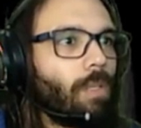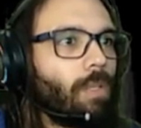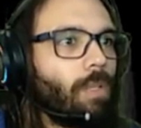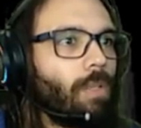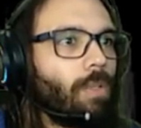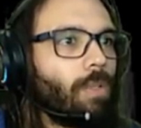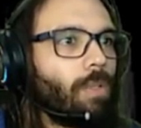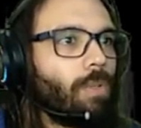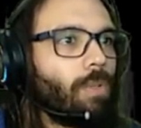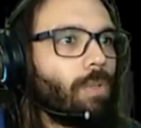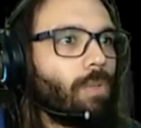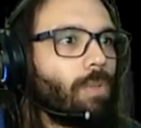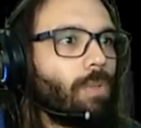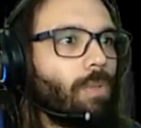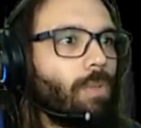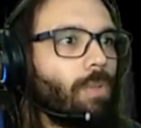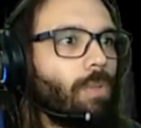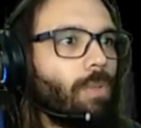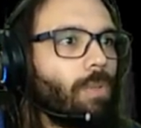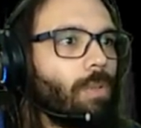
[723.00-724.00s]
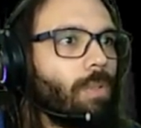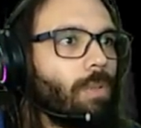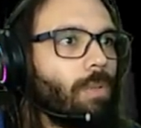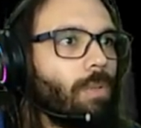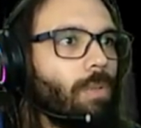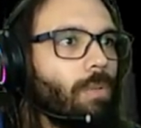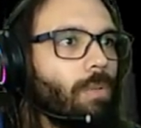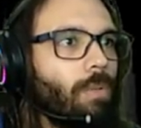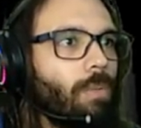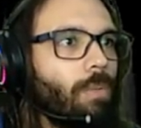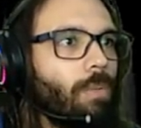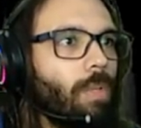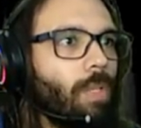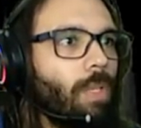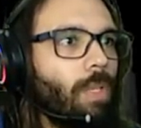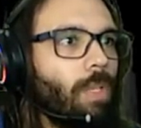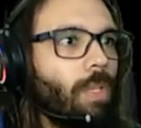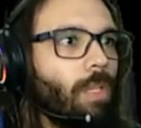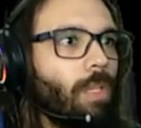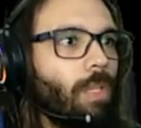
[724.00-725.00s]
you don't
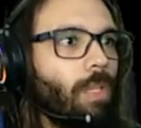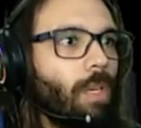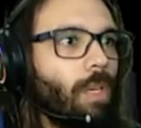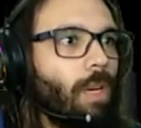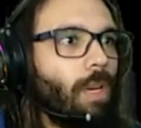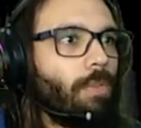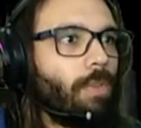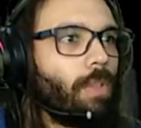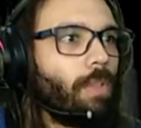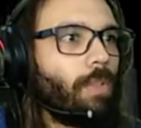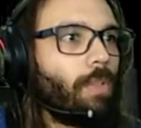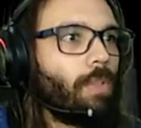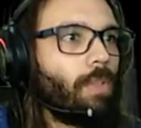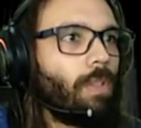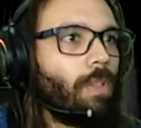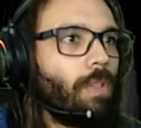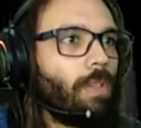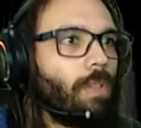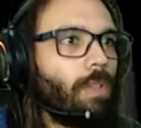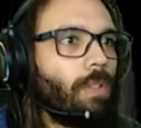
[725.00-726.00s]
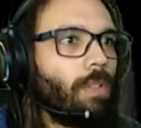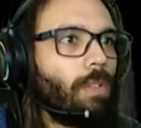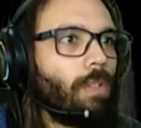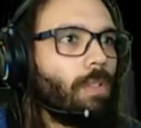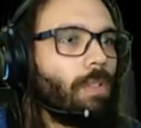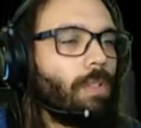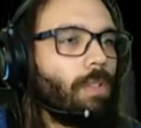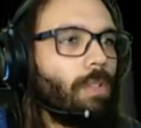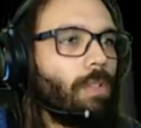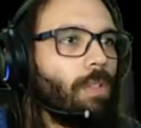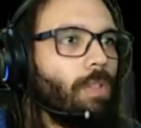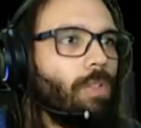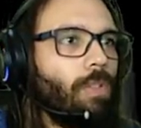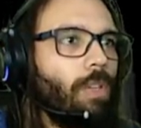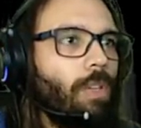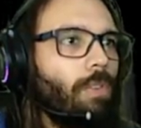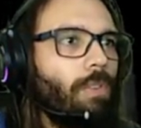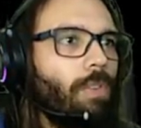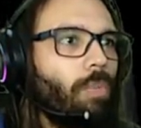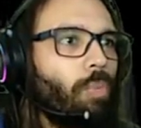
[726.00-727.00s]
really have anything. You
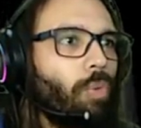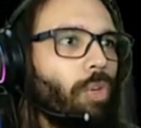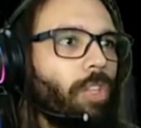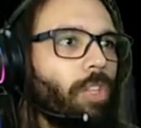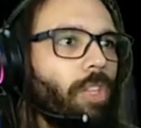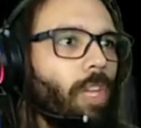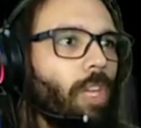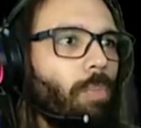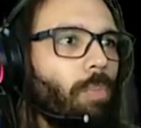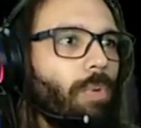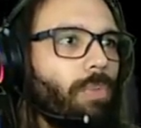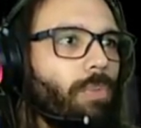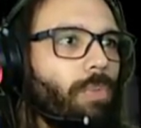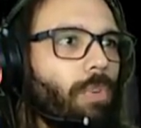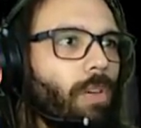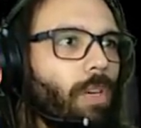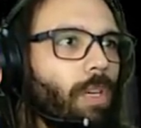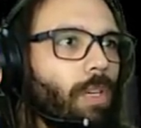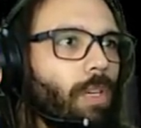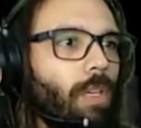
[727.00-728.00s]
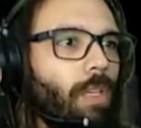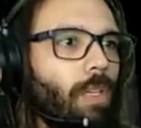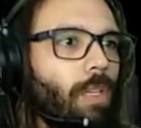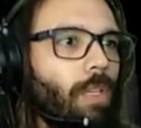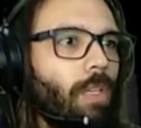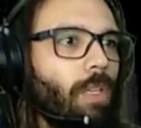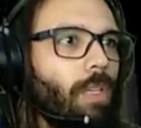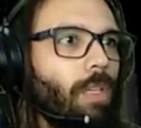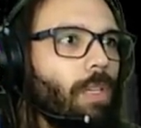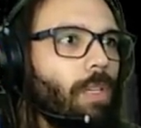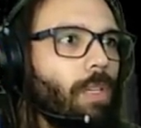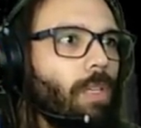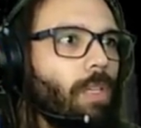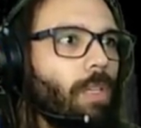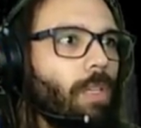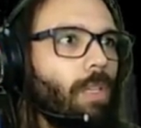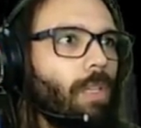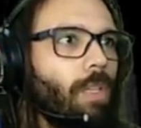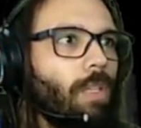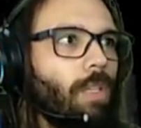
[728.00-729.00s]
didn't even pretend before?
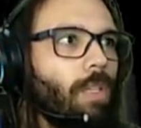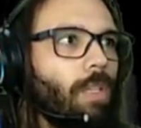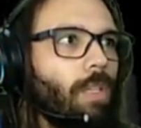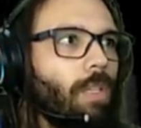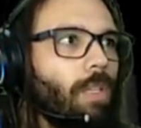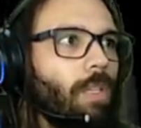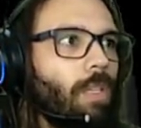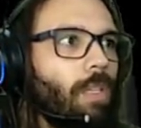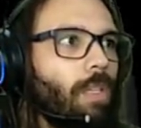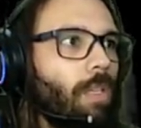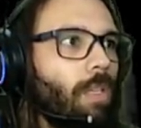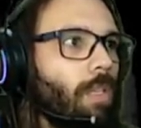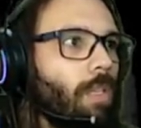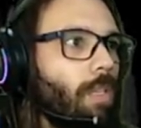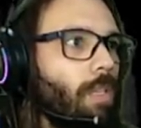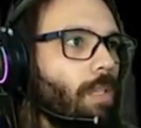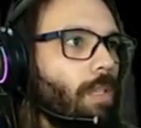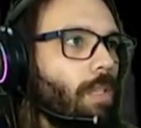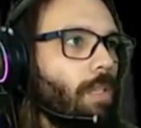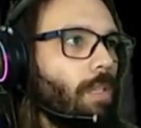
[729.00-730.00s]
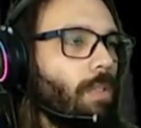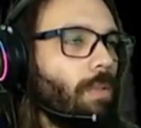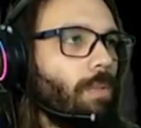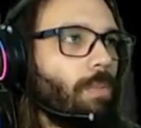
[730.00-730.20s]
Uh,